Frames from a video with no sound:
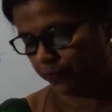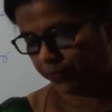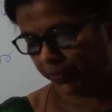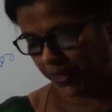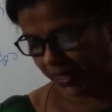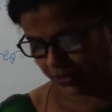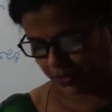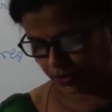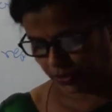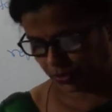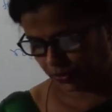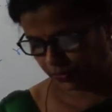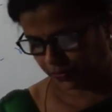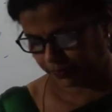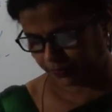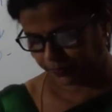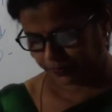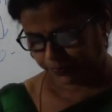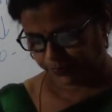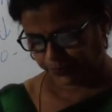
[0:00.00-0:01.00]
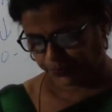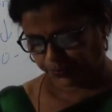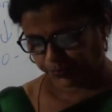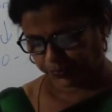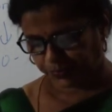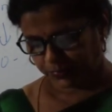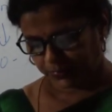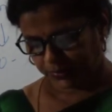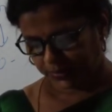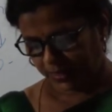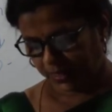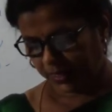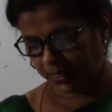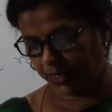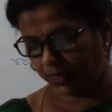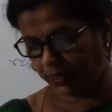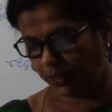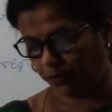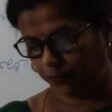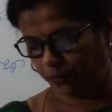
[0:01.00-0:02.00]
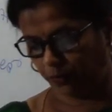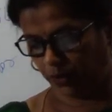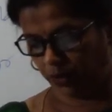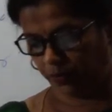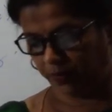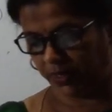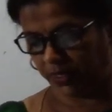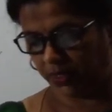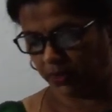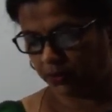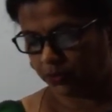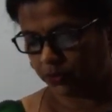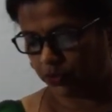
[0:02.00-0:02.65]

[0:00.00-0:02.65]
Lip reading: Next, read the following